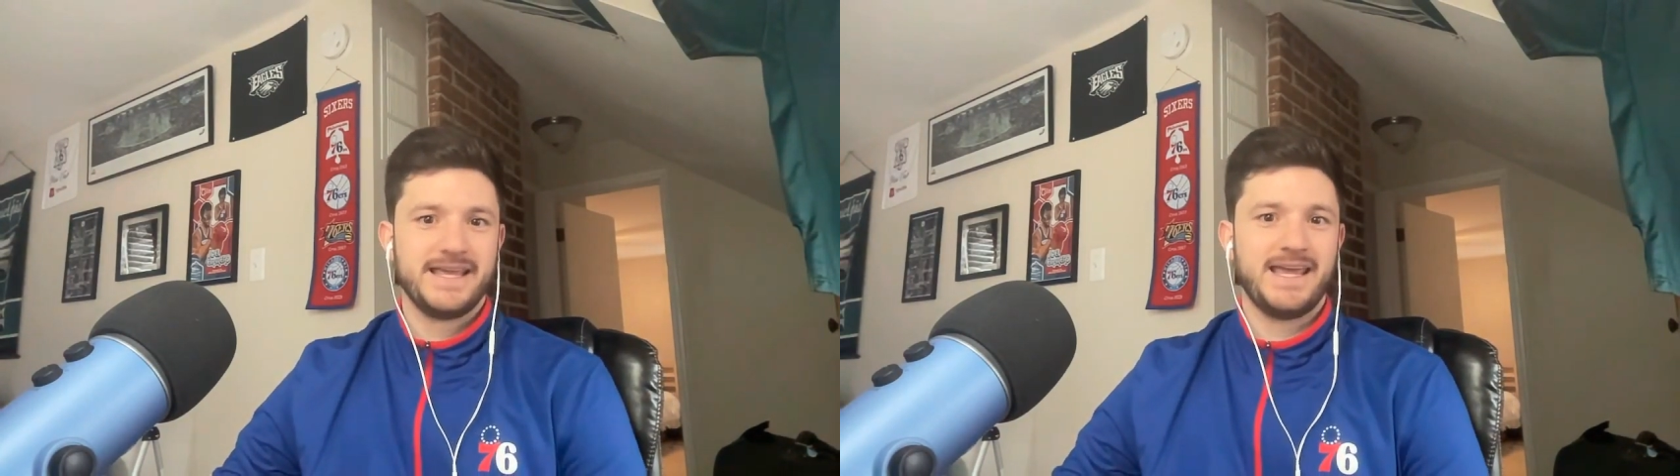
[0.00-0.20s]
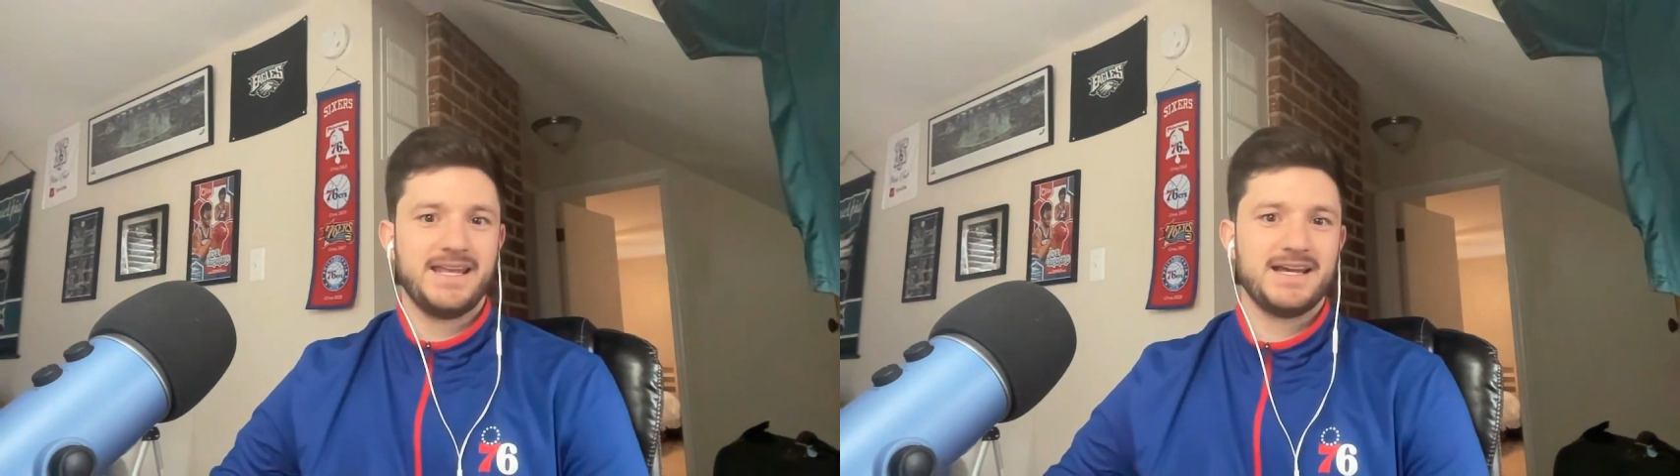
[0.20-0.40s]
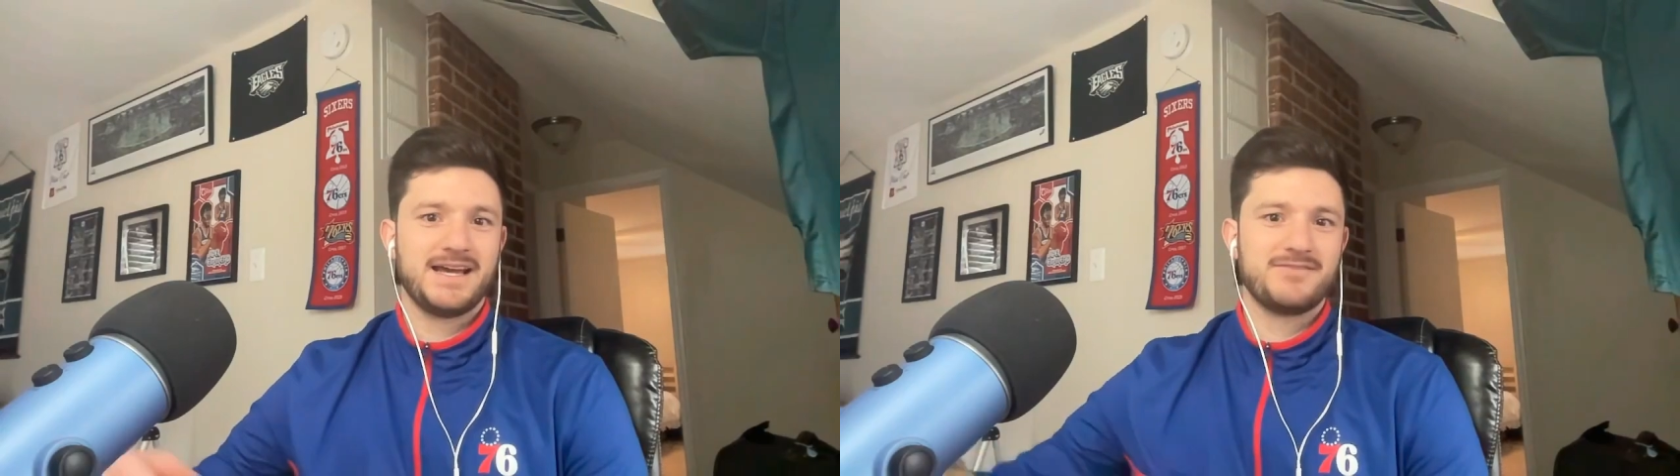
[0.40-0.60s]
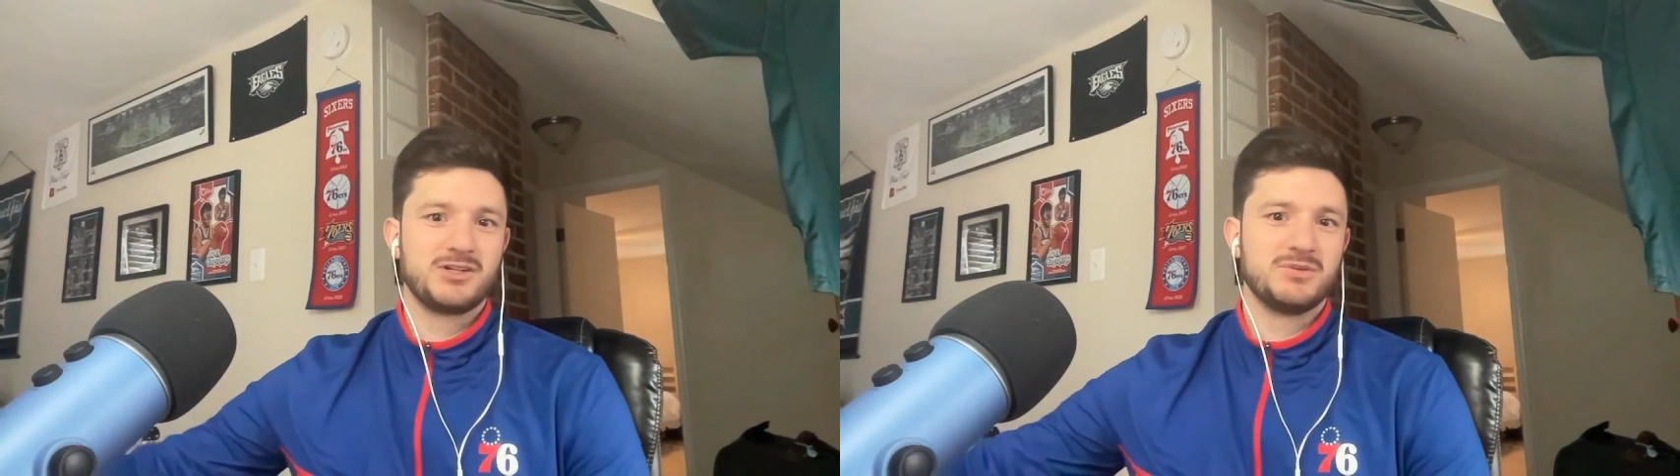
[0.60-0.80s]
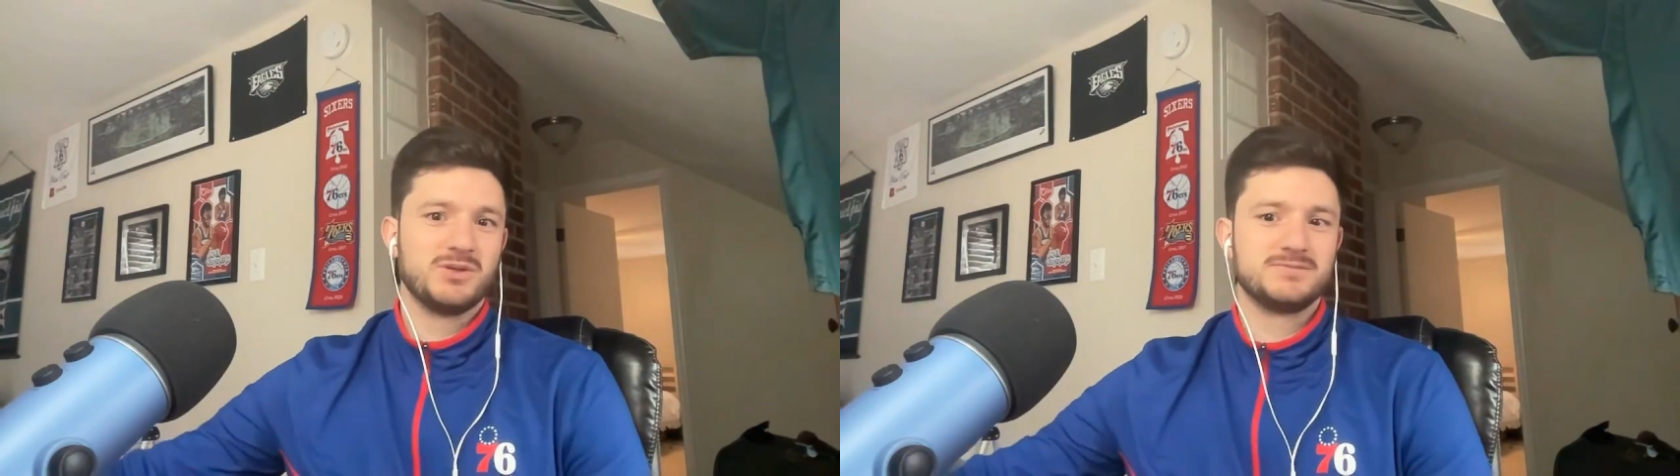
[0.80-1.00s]
and have a
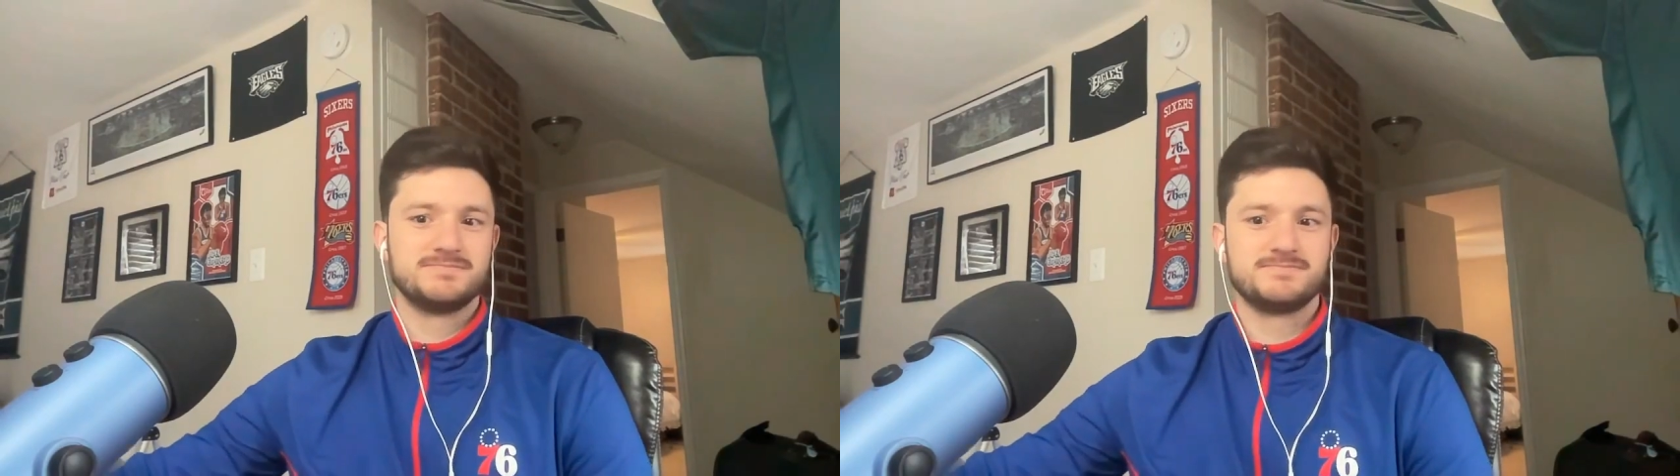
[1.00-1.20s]
good one.